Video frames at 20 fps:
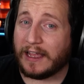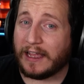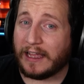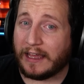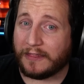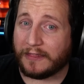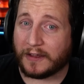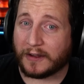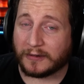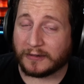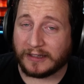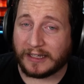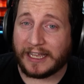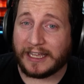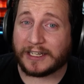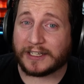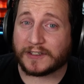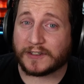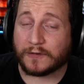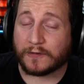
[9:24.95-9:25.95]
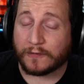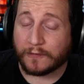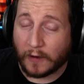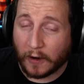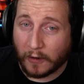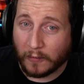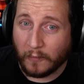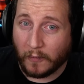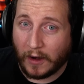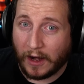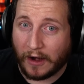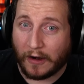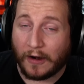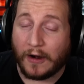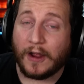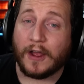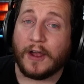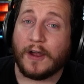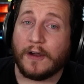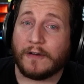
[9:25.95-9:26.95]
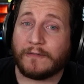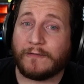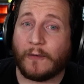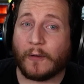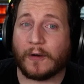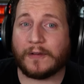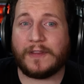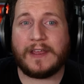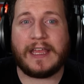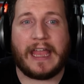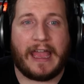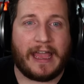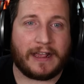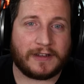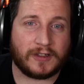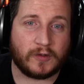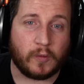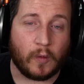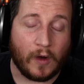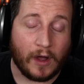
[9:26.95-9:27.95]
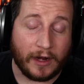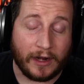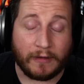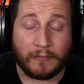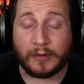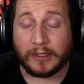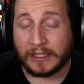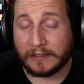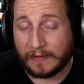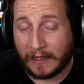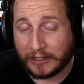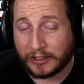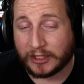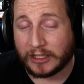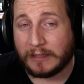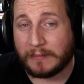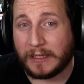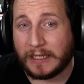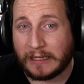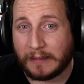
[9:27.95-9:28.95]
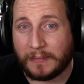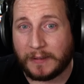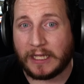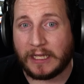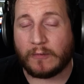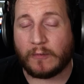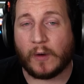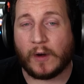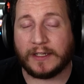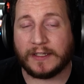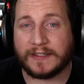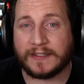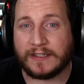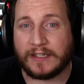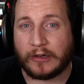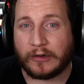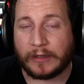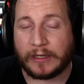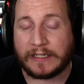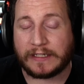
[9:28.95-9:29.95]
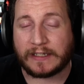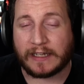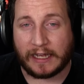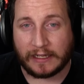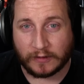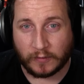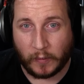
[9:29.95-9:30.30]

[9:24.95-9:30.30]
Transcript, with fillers: and their latest firmware for the X one, and will eventually be the P one series as